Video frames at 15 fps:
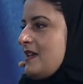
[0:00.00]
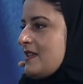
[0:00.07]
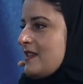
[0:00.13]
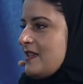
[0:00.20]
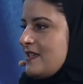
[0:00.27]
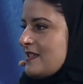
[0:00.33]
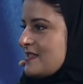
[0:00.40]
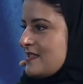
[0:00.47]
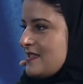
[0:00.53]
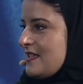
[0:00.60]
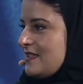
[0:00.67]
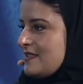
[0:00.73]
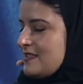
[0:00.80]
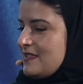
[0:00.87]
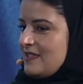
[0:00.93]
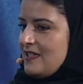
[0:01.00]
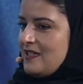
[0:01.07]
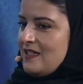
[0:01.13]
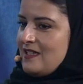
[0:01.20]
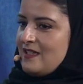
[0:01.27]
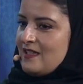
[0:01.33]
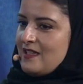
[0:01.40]
things
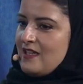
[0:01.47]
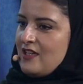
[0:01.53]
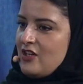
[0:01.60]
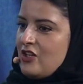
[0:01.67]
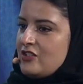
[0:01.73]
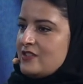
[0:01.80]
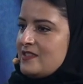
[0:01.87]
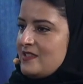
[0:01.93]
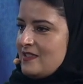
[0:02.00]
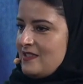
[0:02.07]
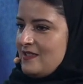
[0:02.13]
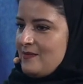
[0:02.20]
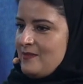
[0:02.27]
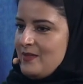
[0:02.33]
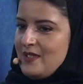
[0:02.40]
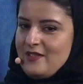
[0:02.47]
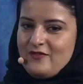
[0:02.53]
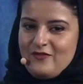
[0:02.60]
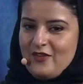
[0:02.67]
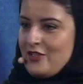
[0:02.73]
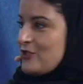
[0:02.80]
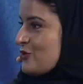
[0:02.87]
that cannot be
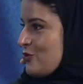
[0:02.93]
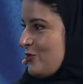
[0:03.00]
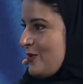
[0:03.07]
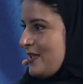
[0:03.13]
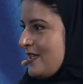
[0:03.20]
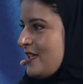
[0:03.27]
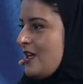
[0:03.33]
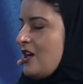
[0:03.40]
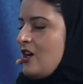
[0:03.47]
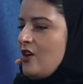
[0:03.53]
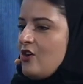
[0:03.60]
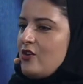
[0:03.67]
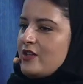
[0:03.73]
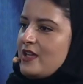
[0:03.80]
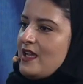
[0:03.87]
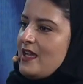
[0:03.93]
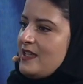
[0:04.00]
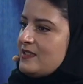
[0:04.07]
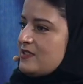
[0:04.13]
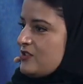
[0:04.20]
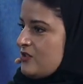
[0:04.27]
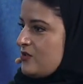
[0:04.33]
virtual or
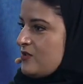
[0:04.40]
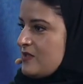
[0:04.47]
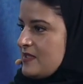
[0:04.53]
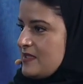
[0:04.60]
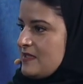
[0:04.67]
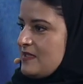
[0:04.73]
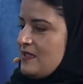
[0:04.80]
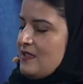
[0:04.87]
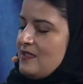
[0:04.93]
can't use